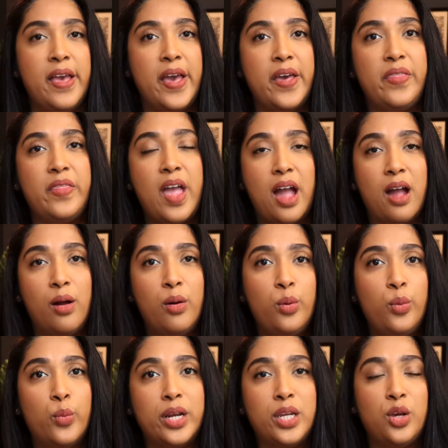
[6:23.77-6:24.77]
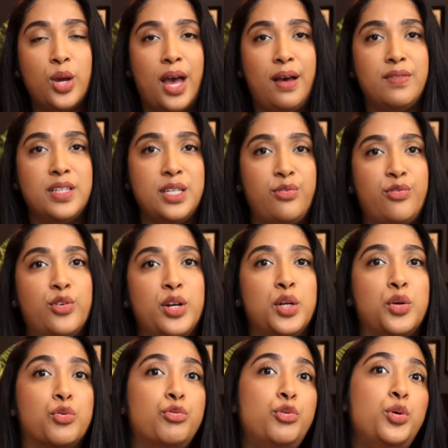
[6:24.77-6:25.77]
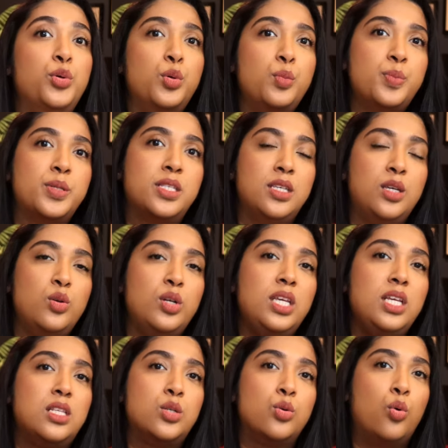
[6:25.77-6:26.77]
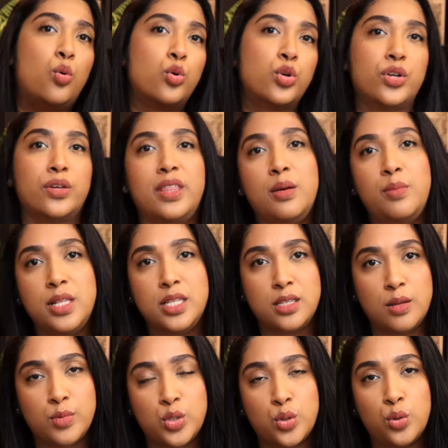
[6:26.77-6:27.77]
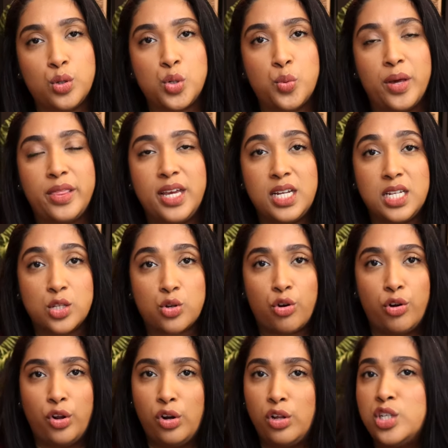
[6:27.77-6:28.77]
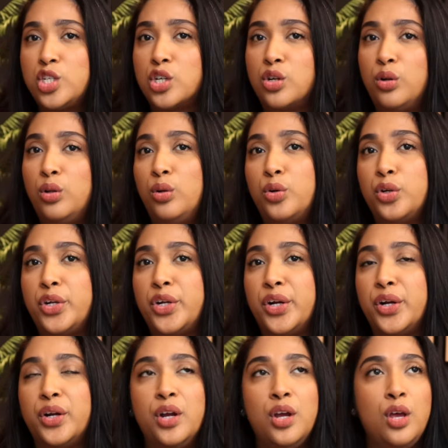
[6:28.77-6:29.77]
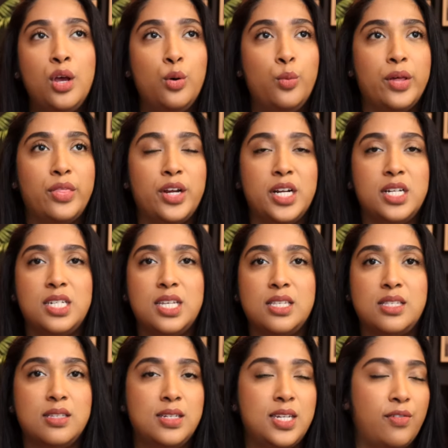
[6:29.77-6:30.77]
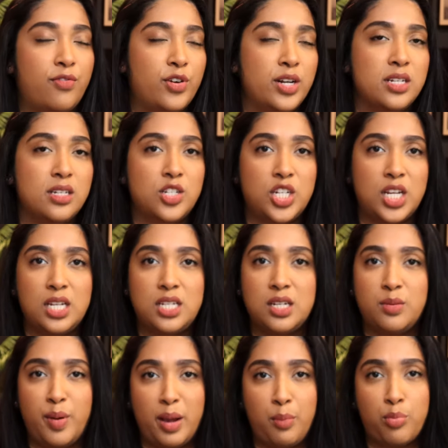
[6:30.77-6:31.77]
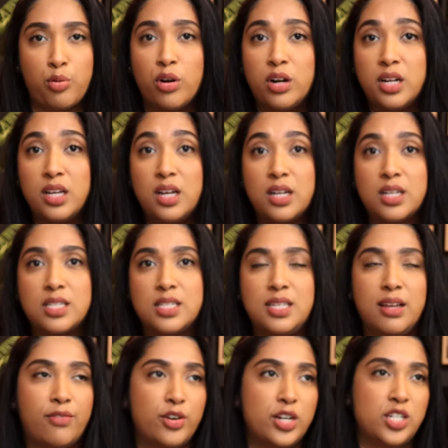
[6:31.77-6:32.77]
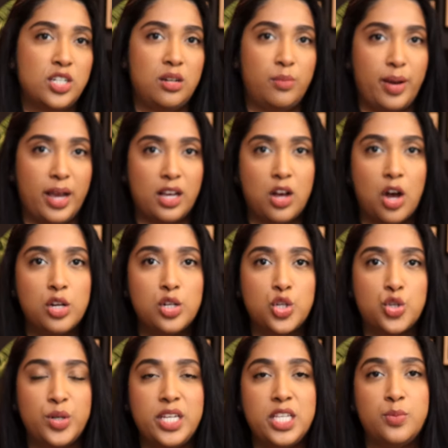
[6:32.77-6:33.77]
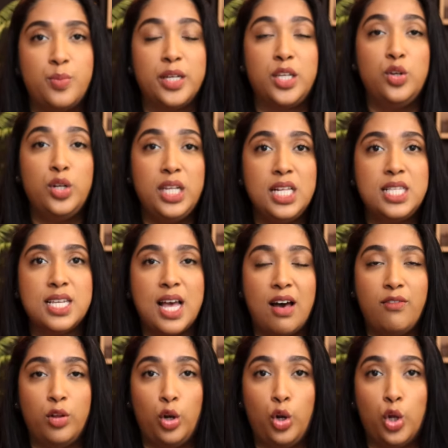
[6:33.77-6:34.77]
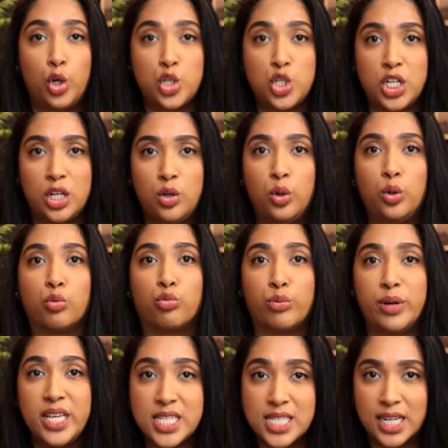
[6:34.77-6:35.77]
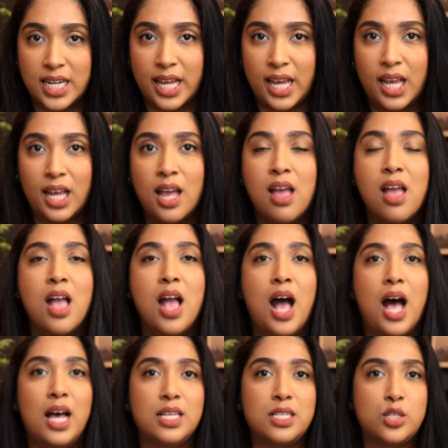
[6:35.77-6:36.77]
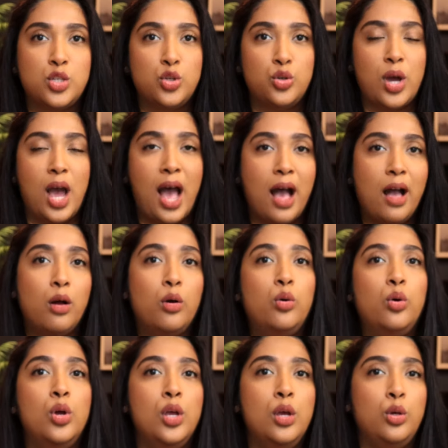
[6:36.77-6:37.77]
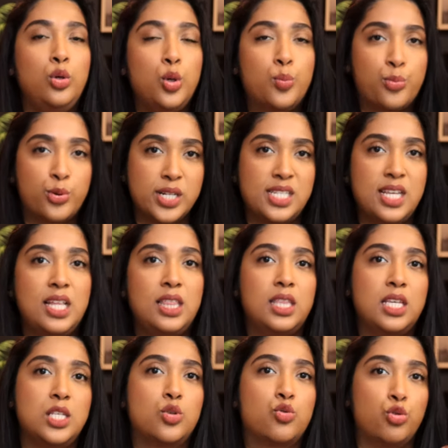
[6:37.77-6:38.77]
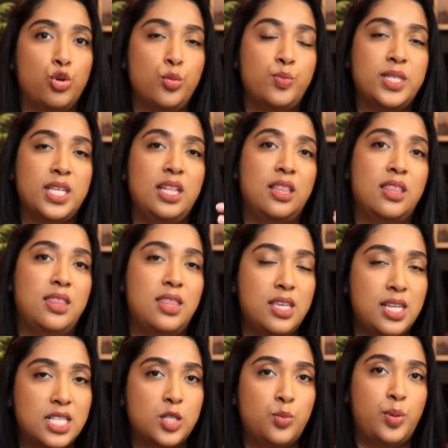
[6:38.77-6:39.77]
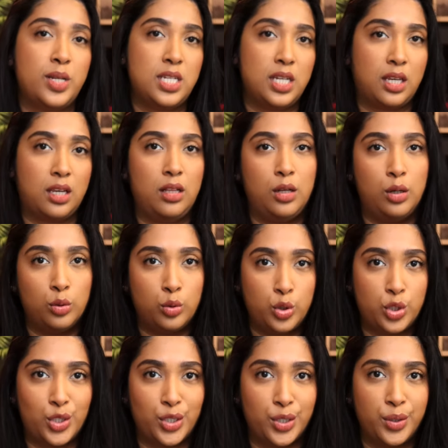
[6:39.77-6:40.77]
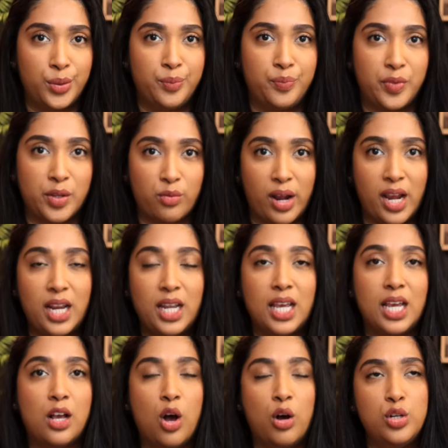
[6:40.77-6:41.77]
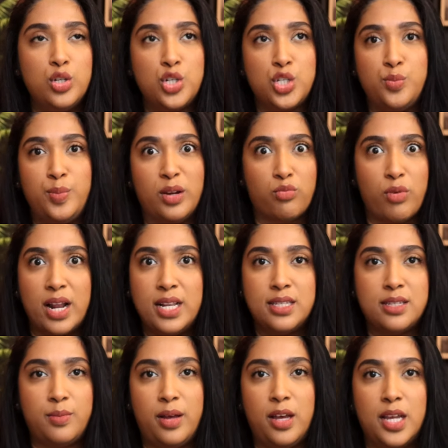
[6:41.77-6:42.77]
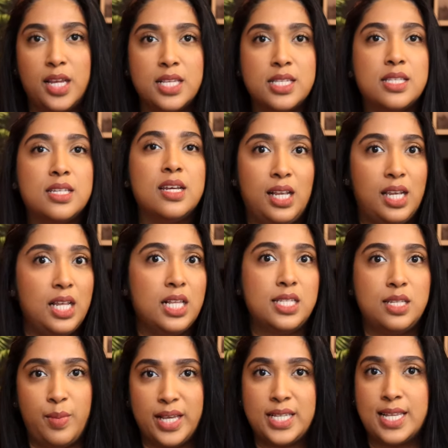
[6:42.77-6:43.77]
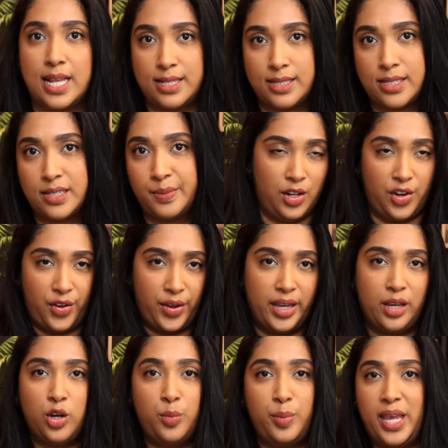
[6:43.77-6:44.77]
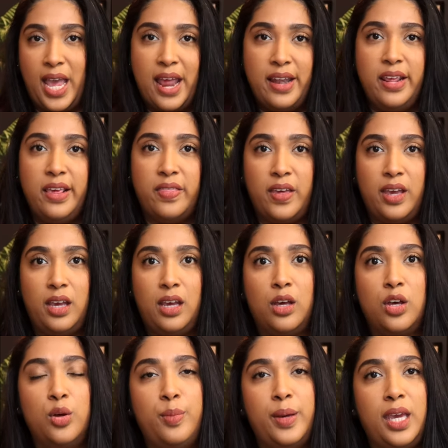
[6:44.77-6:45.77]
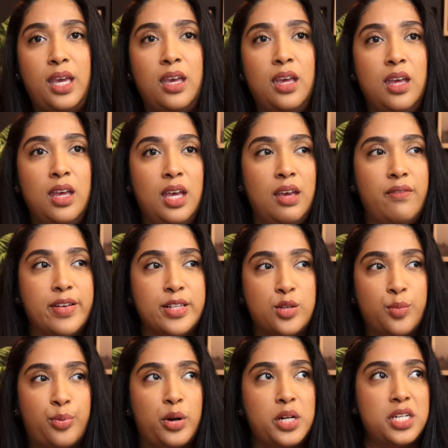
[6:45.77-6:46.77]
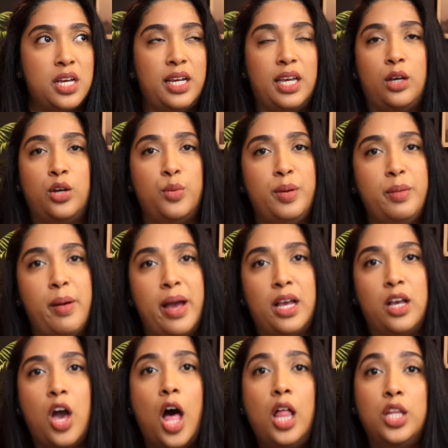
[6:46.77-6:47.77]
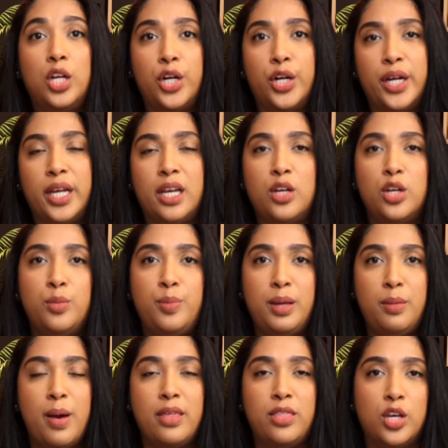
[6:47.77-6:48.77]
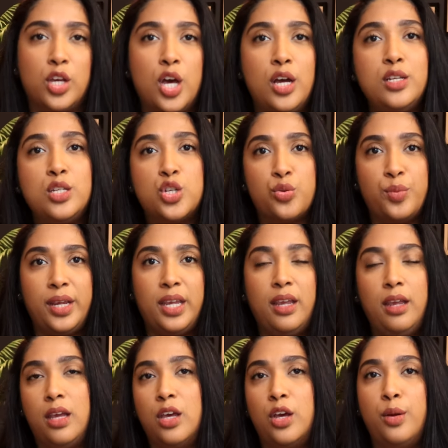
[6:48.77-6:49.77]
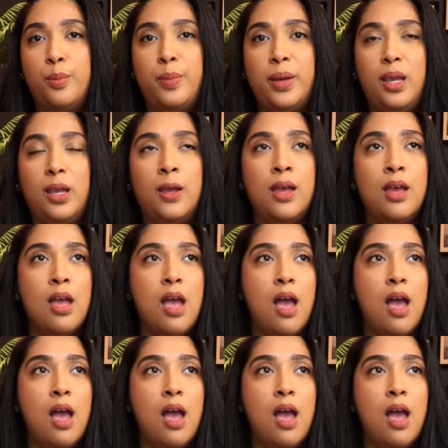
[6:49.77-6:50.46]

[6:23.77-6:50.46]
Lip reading: And now when you have different groups, you need to order them in some sort, whether it is chronological order, whether it is differentiated by products, differentiated by countries, but you need to have a logical reasoning as to how you present these groups in this particular order, right? It can't just be randomized. It needs to make sense. You know, it could be anything. It could be, if it's a product, it could be by color, it could be by the country, it could be